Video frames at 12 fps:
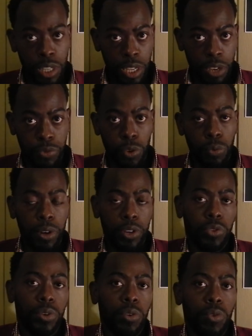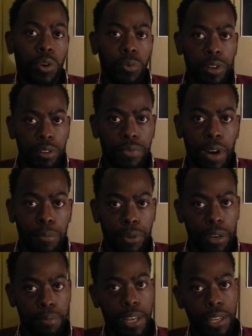if you're wondering, well, what I
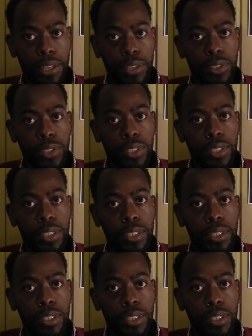break my lease?